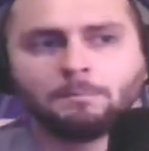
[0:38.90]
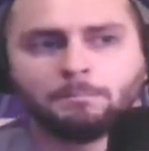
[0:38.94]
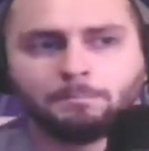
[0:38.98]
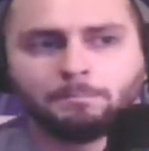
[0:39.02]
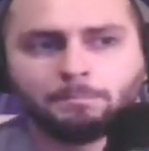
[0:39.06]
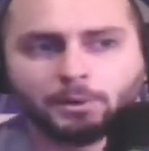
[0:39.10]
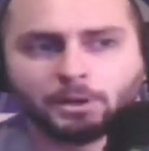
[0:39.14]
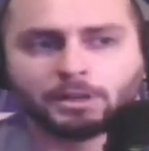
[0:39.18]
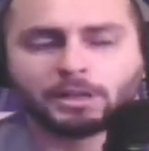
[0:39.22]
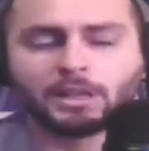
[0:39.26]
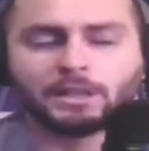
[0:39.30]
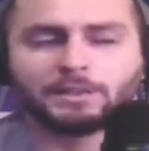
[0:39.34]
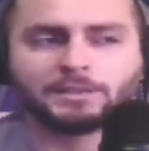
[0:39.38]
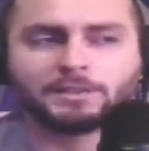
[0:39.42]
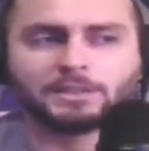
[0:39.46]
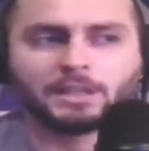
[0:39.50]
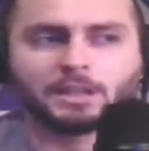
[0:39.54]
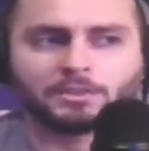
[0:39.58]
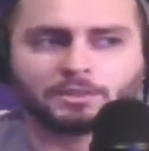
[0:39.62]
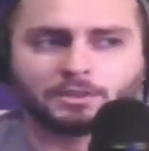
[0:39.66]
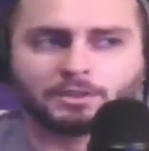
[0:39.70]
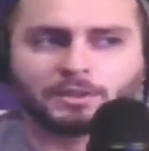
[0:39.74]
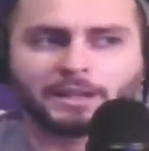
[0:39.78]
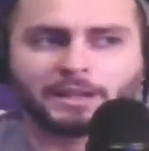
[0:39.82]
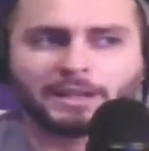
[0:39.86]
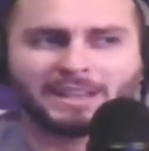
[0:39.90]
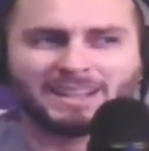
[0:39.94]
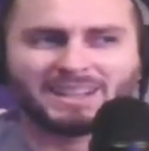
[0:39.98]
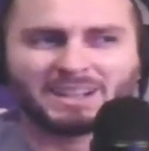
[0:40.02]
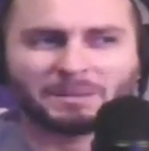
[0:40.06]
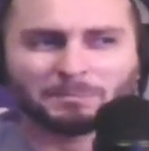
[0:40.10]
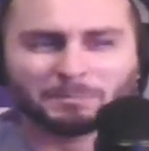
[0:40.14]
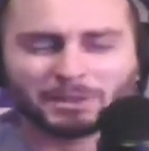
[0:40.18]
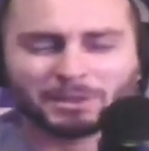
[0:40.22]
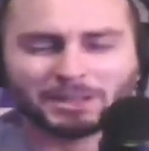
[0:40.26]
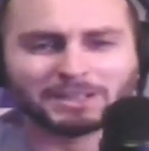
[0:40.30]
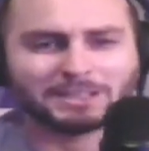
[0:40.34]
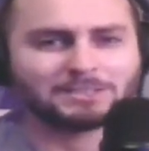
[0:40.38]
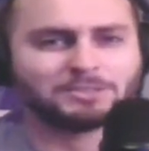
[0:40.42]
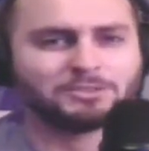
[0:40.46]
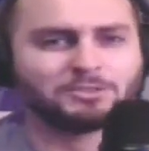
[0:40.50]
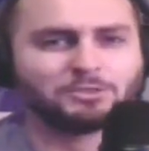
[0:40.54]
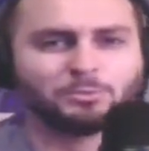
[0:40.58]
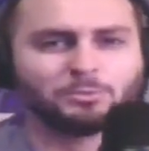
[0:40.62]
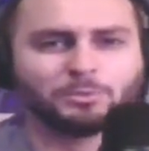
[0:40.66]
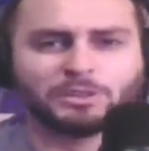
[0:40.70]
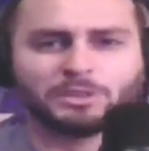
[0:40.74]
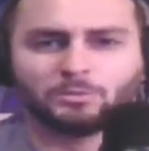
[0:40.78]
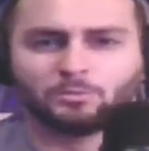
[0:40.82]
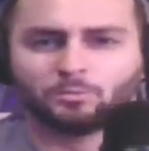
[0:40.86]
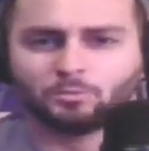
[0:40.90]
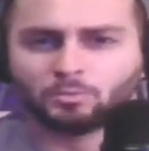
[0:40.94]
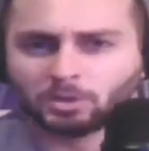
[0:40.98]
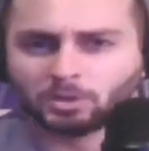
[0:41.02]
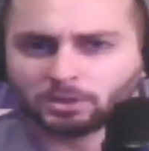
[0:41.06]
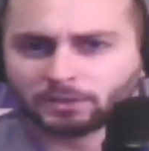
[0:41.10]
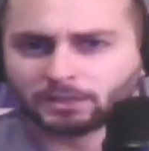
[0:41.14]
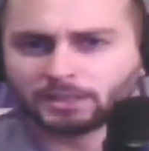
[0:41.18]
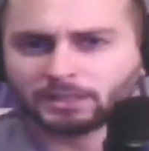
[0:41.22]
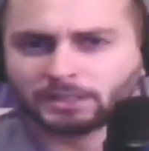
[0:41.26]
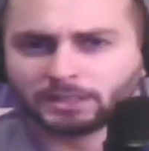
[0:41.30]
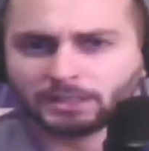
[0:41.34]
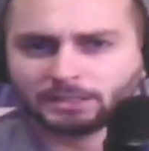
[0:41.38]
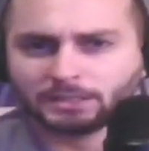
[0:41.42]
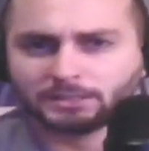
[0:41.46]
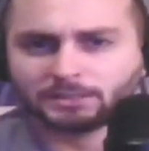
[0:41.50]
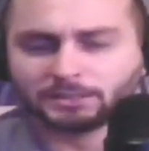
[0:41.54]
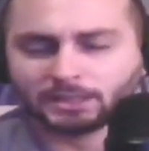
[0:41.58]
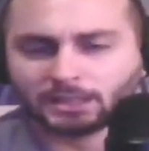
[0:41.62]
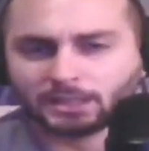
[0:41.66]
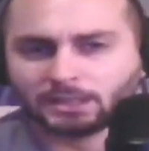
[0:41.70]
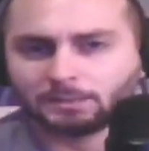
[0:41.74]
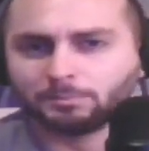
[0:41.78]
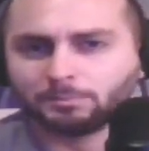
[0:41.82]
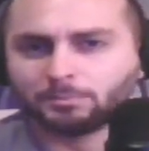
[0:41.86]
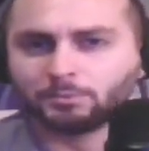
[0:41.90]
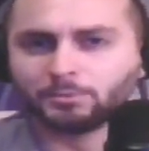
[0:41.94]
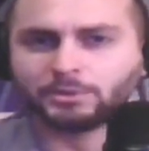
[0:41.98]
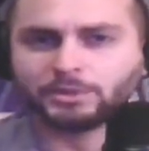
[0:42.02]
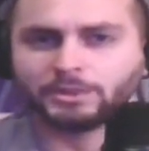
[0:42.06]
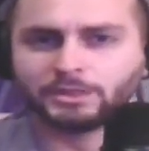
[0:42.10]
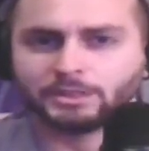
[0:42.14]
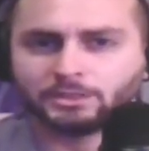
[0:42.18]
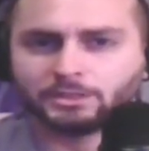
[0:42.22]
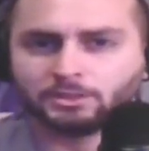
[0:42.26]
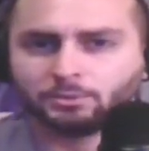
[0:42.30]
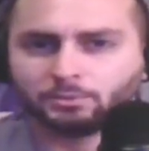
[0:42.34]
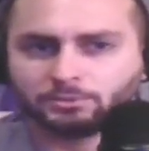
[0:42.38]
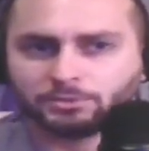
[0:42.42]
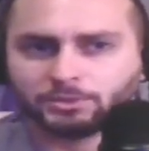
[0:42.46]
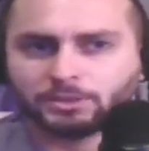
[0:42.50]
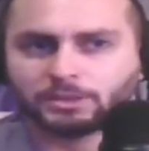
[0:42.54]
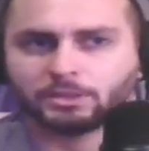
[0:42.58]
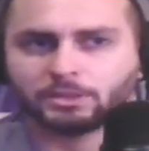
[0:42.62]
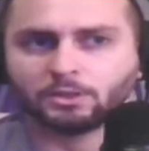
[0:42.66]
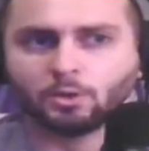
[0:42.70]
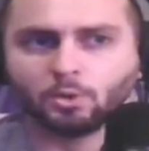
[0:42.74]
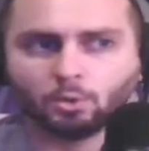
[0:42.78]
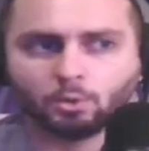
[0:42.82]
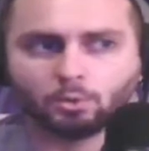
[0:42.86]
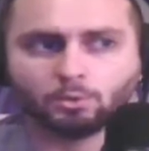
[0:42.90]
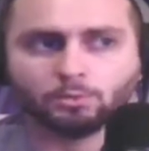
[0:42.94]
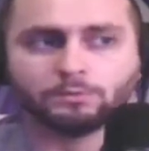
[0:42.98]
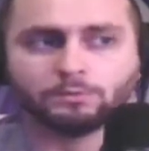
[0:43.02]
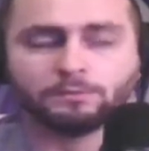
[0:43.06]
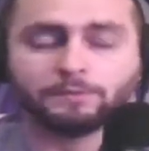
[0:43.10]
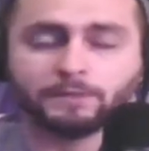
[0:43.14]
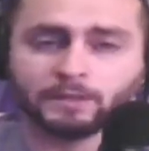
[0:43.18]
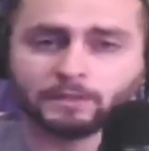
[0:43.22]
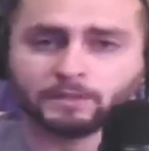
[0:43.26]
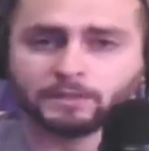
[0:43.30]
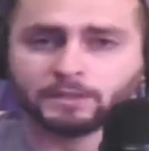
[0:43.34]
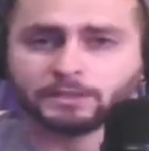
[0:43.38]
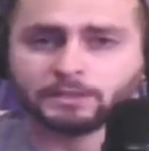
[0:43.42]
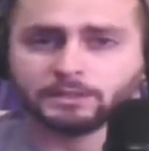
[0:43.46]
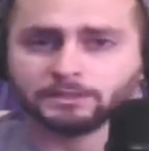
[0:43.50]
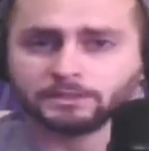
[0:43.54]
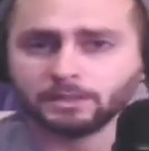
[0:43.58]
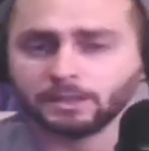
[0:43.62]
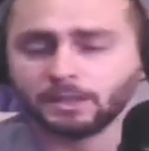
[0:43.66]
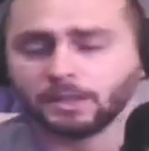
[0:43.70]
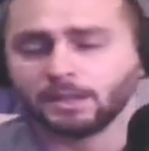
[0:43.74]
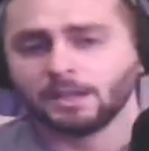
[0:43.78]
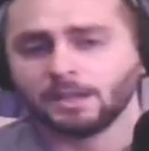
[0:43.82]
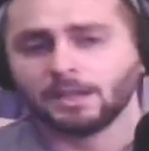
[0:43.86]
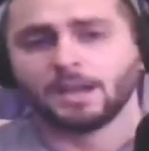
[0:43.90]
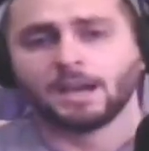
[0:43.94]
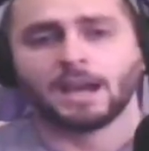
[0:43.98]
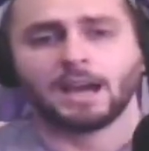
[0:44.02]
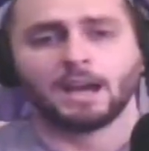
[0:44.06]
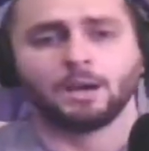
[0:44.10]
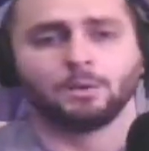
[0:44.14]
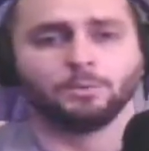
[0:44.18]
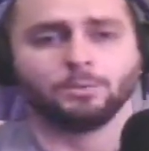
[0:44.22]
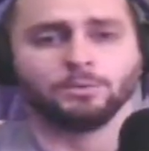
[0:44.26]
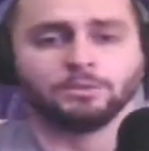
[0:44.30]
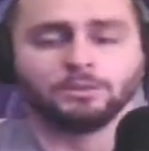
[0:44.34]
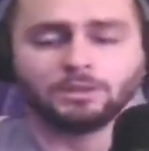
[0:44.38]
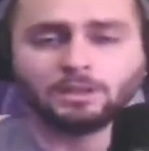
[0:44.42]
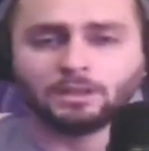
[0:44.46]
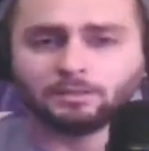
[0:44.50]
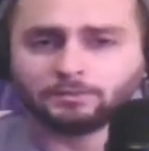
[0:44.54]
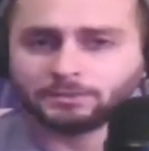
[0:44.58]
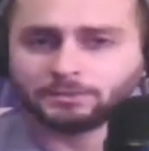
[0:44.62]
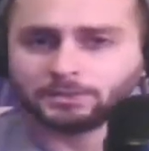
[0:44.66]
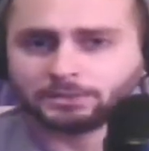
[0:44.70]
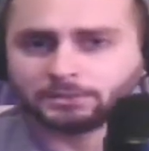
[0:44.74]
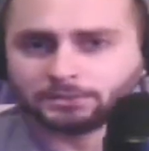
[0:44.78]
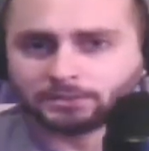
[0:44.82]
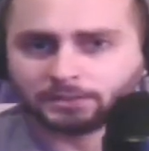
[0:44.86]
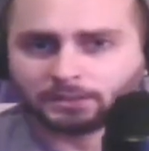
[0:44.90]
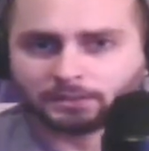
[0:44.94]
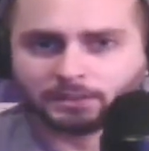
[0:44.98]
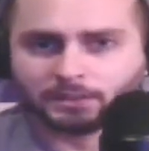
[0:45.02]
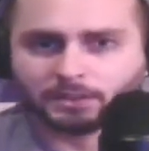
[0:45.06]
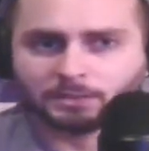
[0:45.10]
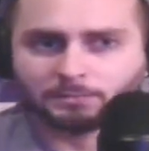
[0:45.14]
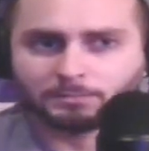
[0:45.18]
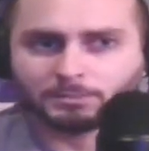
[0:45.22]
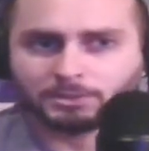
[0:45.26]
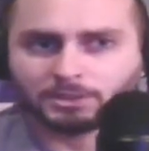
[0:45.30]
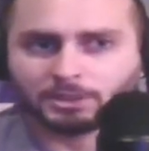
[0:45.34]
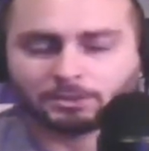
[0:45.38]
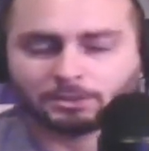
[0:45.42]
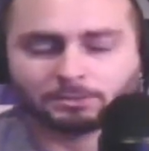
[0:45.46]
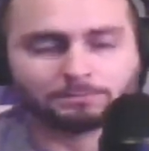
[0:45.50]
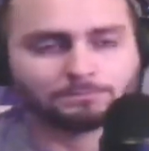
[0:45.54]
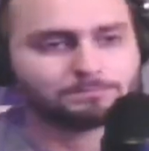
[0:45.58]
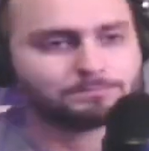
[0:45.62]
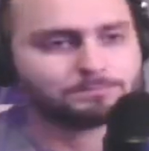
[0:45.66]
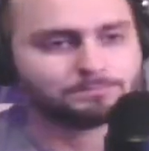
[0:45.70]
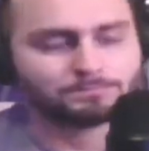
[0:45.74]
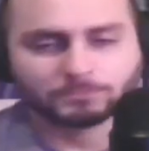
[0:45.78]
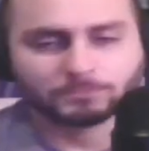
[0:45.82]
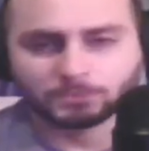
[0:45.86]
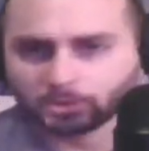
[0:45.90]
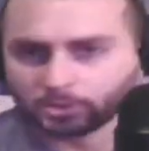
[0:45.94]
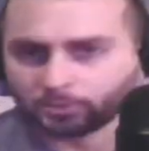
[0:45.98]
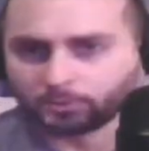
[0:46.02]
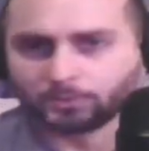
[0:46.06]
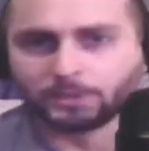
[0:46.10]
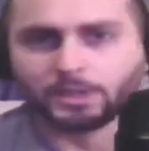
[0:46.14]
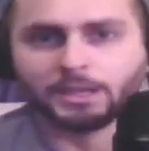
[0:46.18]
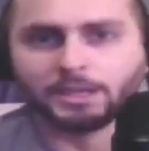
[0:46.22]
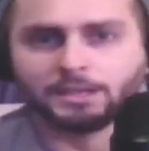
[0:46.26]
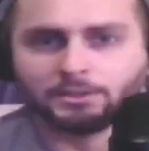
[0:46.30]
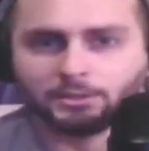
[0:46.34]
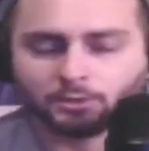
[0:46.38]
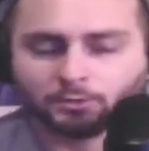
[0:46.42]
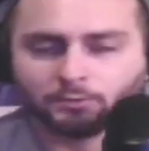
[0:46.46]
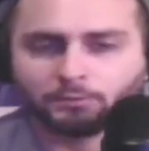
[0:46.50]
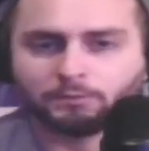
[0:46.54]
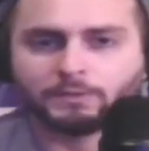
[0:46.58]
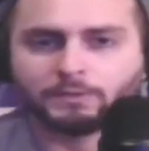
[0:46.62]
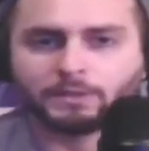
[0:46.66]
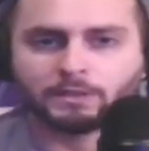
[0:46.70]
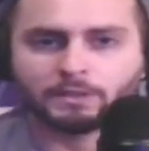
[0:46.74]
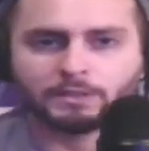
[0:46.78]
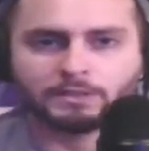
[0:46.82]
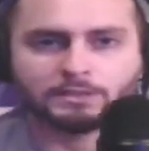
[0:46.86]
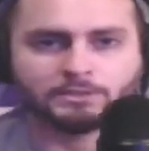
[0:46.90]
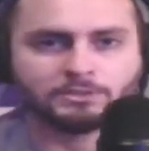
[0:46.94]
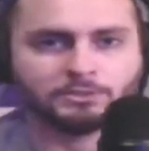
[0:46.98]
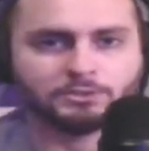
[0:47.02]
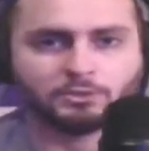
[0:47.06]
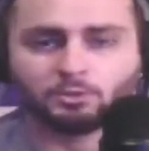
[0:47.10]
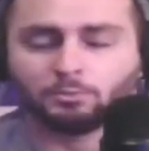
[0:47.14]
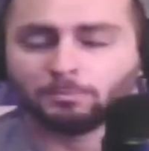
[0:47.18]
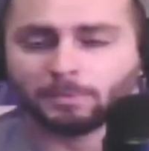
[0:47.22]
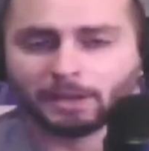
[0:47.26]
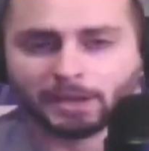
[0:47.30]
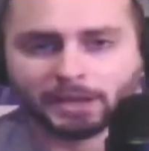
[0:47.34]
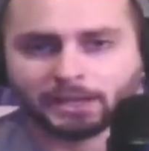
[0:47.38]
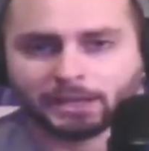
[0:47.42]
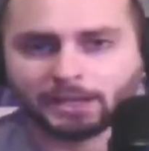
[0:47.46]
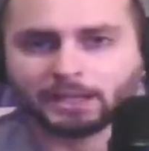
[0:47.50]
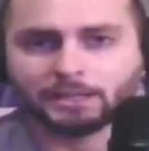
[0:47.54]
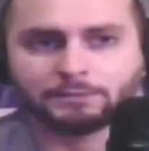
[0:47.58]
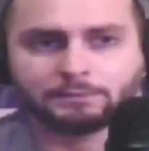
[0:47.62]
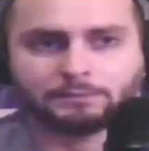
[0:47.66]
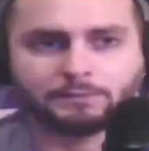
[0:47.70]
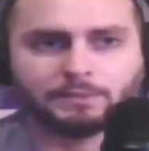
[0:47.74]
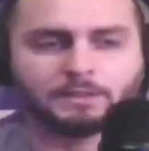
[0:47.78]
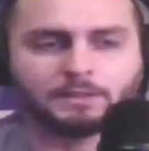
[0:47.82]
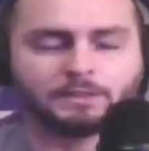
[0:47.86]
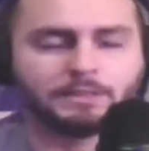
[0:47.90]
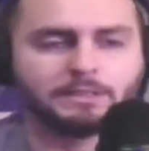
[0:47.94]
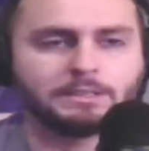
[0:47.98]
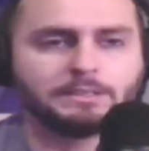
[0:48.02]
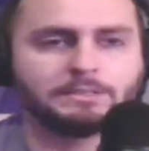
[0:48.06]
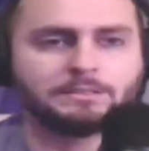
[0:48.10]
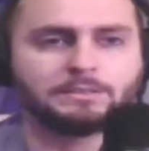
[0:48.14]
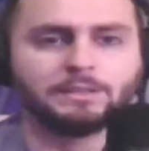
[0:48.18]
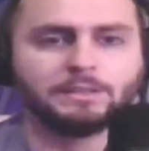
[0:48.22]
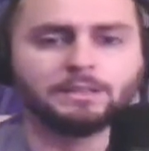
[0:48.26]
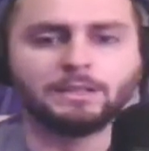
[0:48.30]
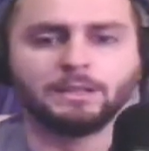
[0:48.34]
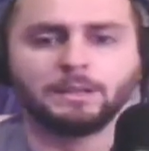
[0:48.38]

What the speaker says: But on the other hand, I'm like, do we really need to keep reusing old villains? I would love to see them, you know, create new villains, new badass villains.